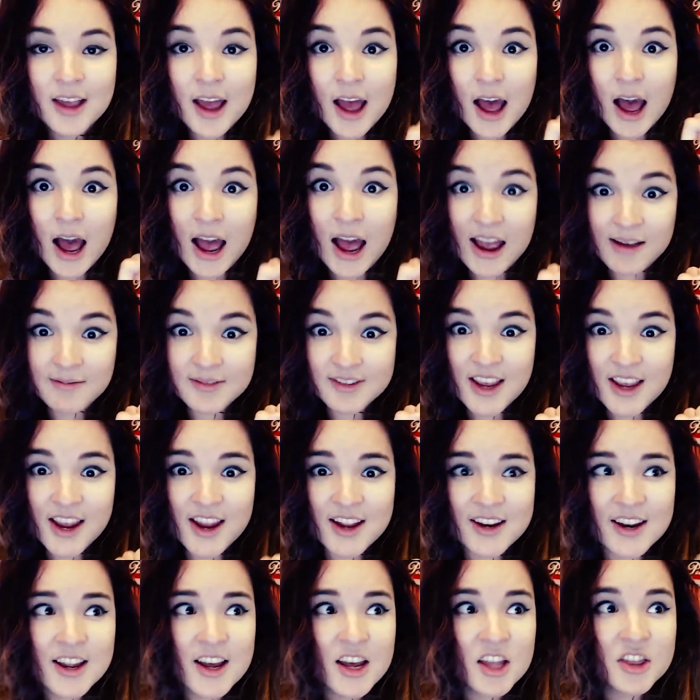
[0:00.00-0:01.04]
I'm
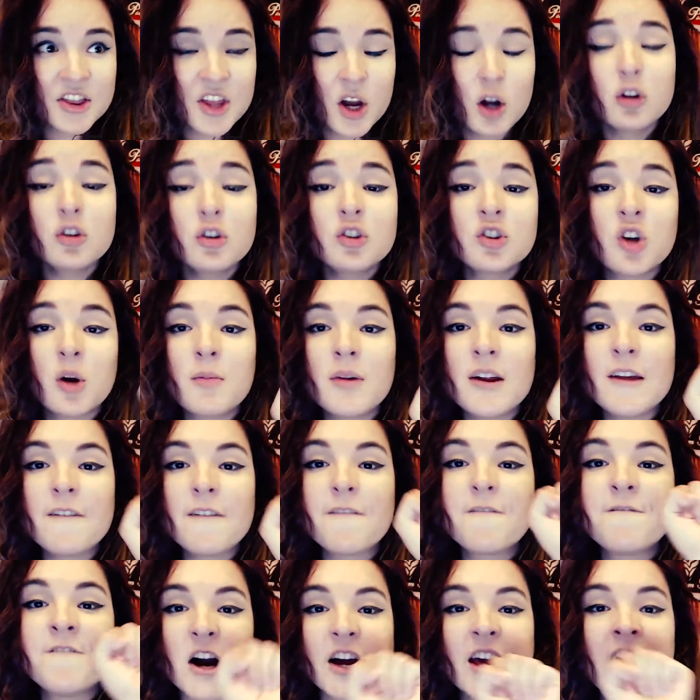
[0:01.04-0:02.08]
saying there are so many
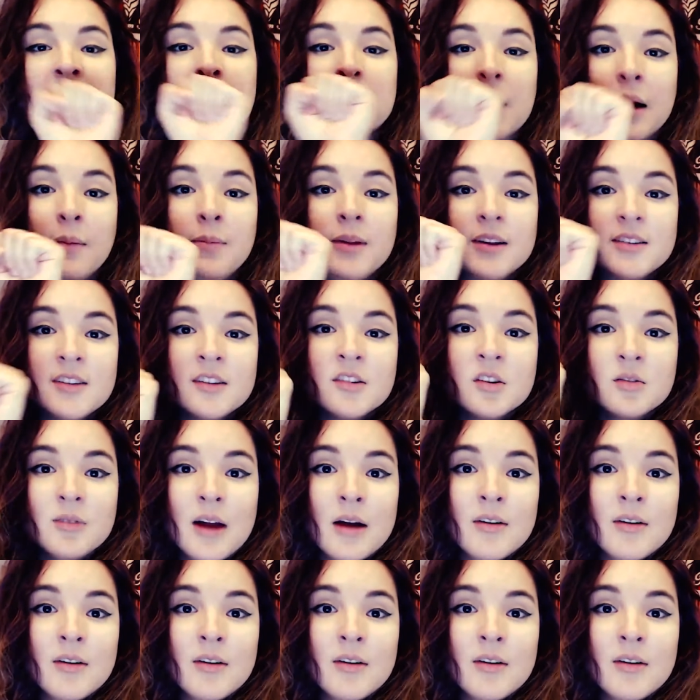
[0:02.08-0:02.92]
fucking Publixes around